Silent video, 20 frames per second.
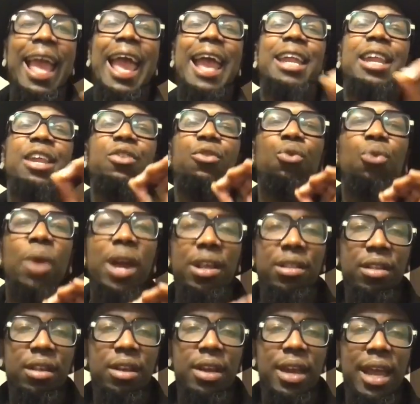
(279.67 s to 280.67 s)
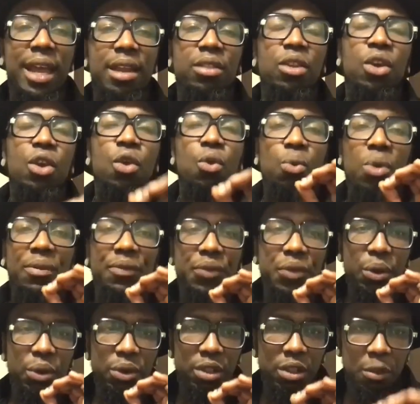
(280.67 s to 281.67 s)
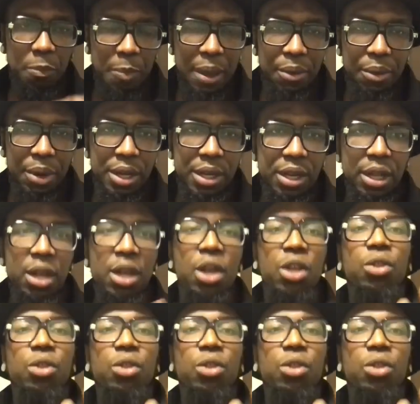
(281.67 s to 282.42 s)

and it resonates with your spirit.